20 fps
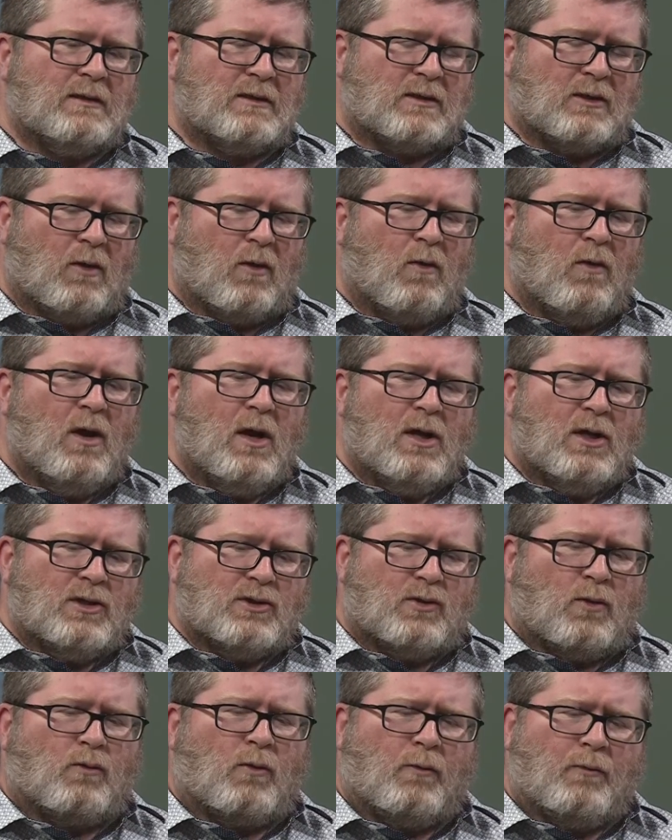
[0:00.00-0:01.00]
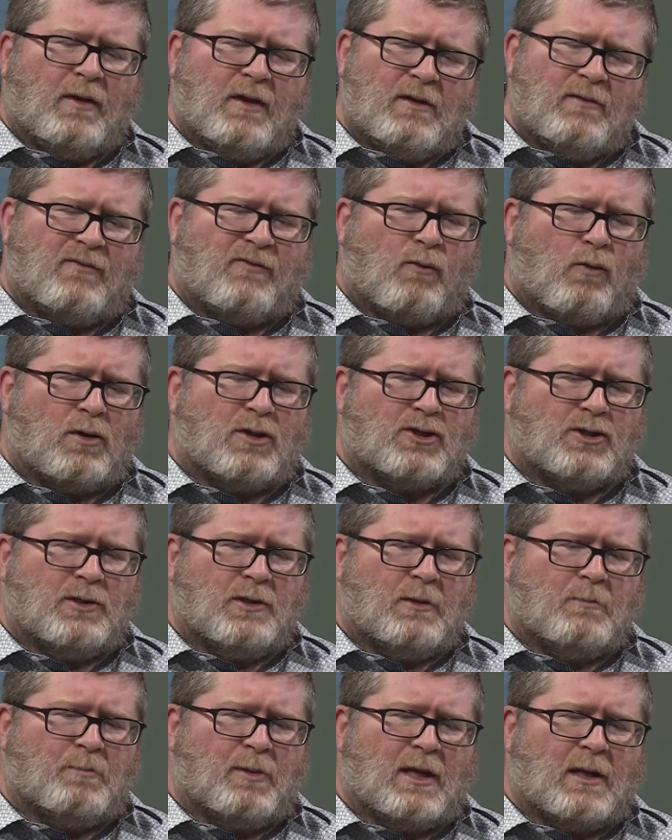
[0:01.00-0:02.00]
So we're really
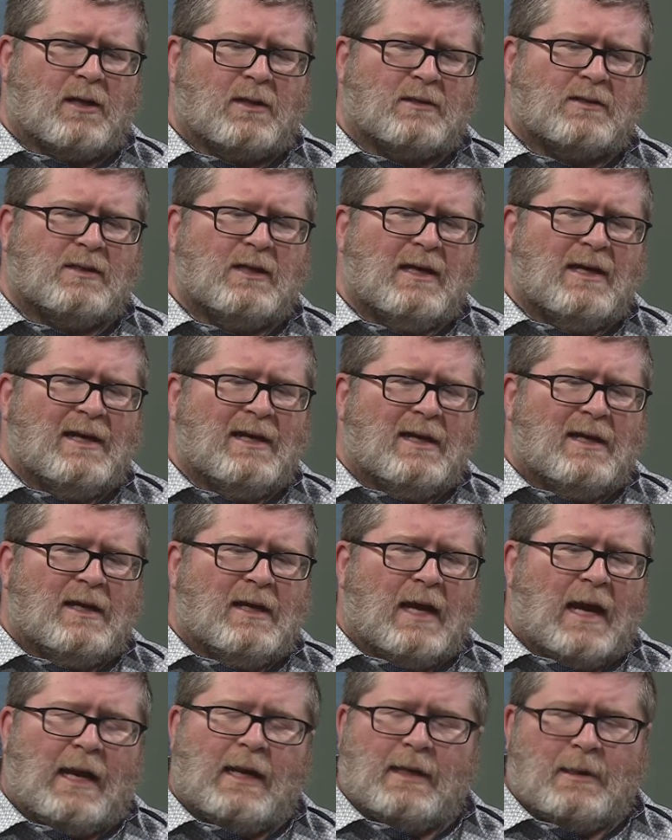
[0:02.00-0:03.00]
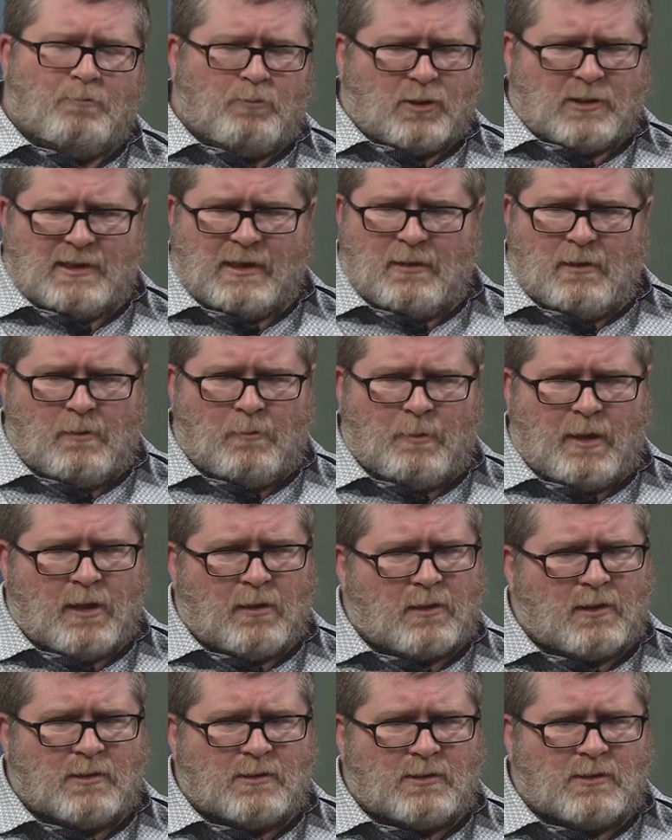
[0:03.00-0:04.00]
fortunate because 80% of
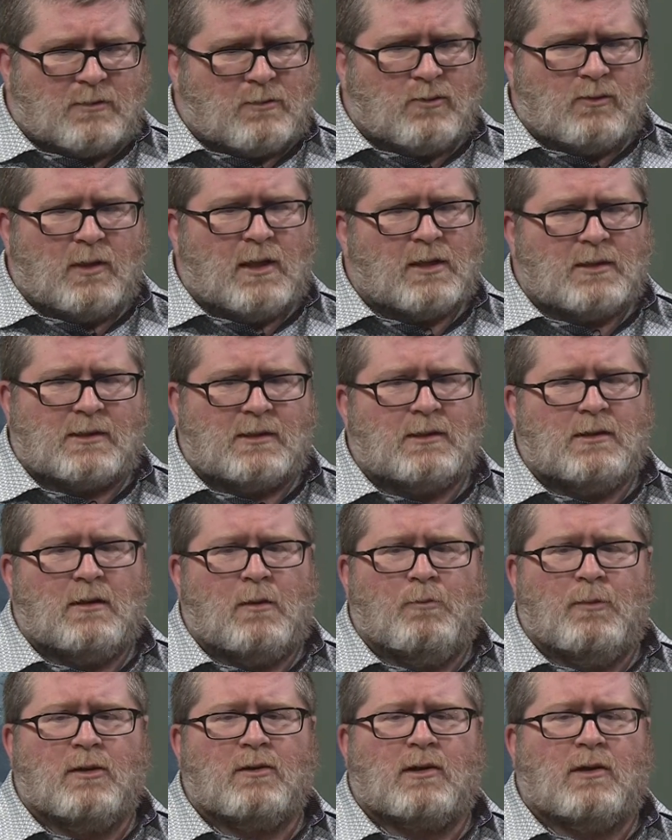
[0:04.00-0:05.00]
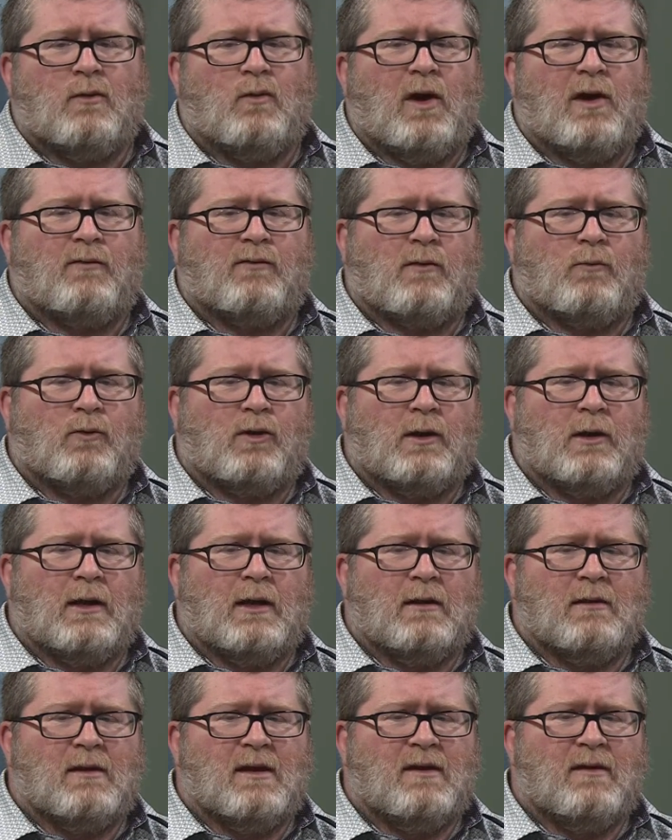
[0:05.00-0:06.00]
Americans do not see the Milky Way from where
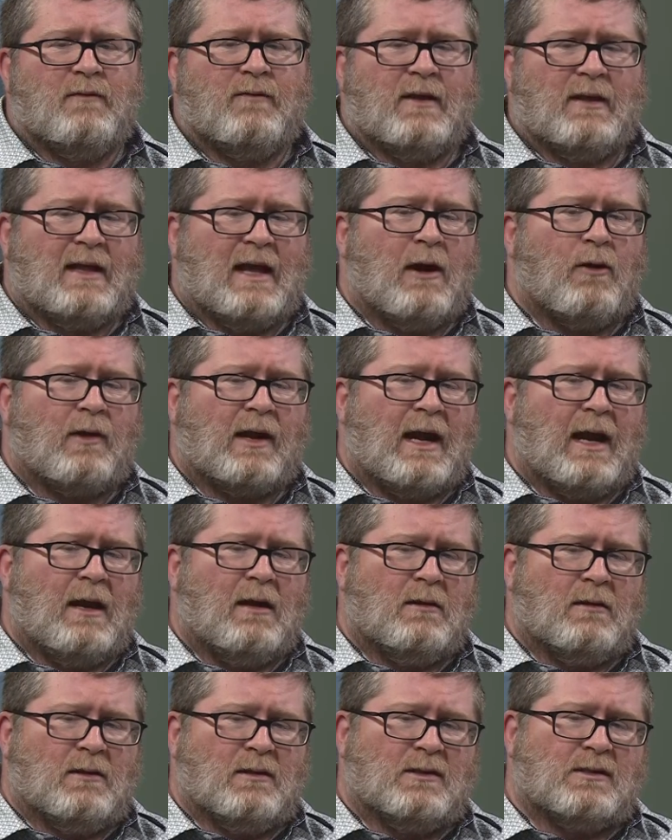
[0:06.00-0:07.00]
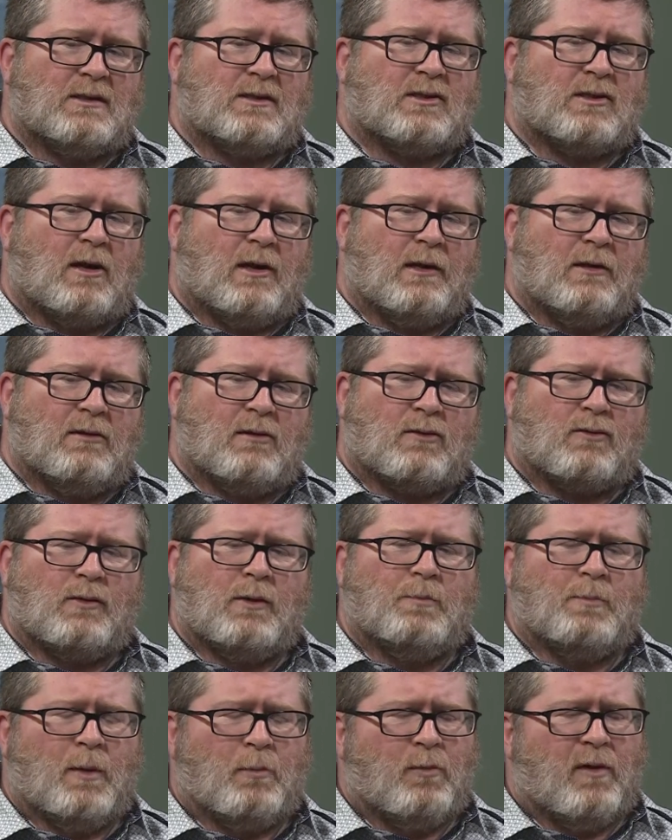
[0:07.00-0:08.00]
they live, and now Canada, it's starting to
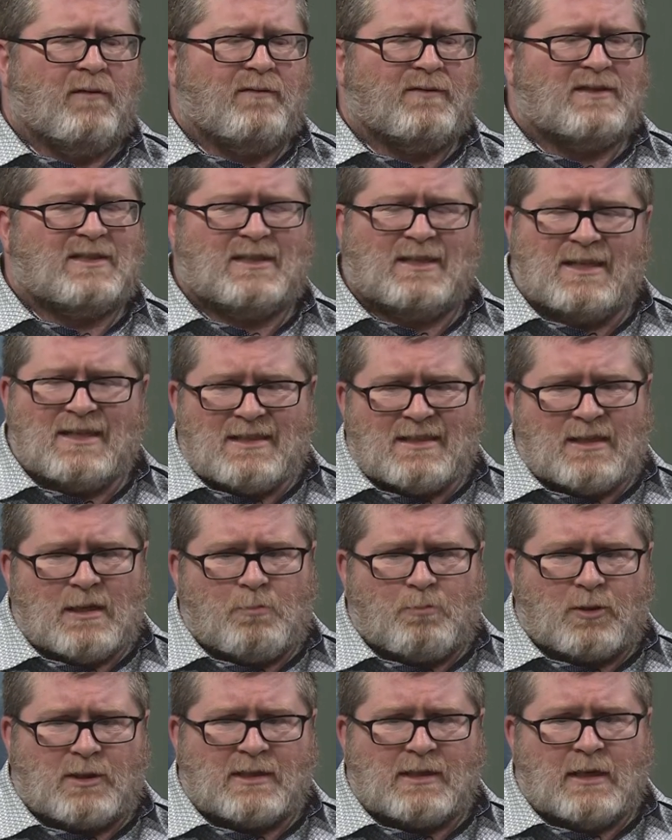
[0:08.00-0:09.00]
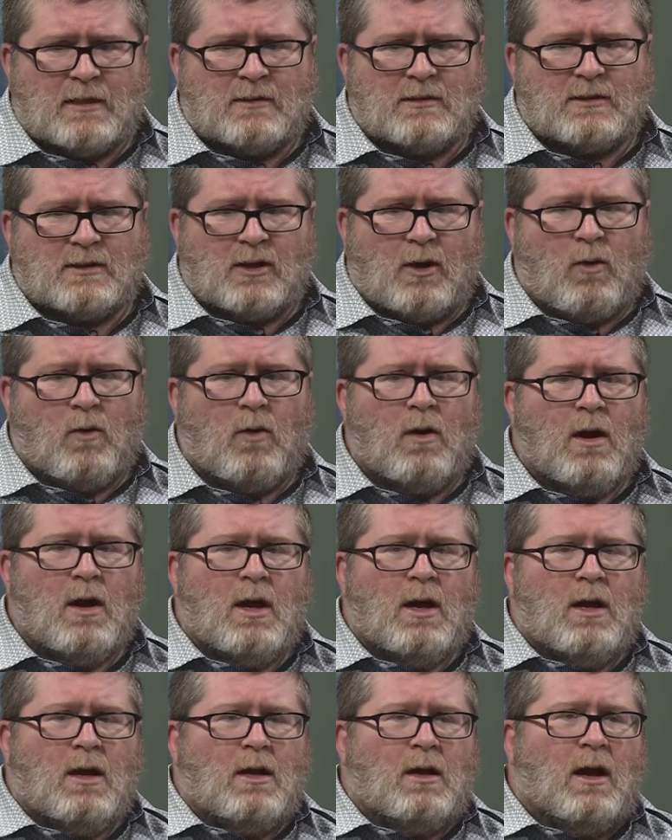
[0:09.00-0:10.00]
creep above 60%. So
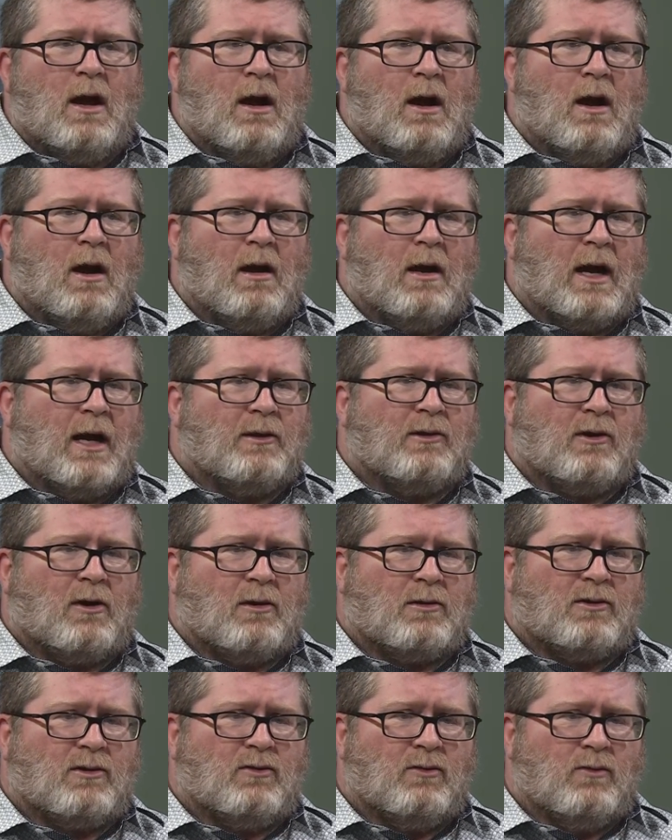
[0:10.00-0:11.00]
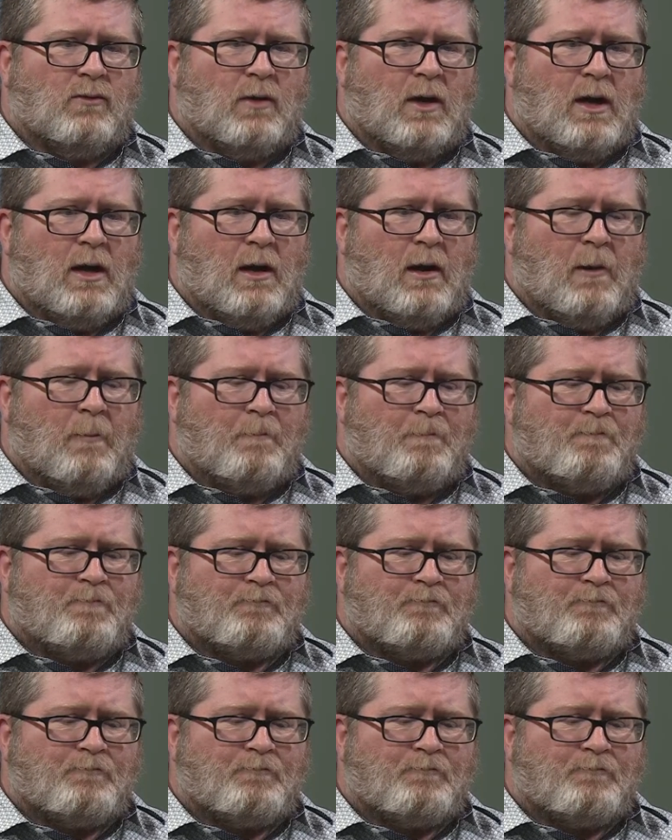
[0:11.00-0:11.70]
I talked to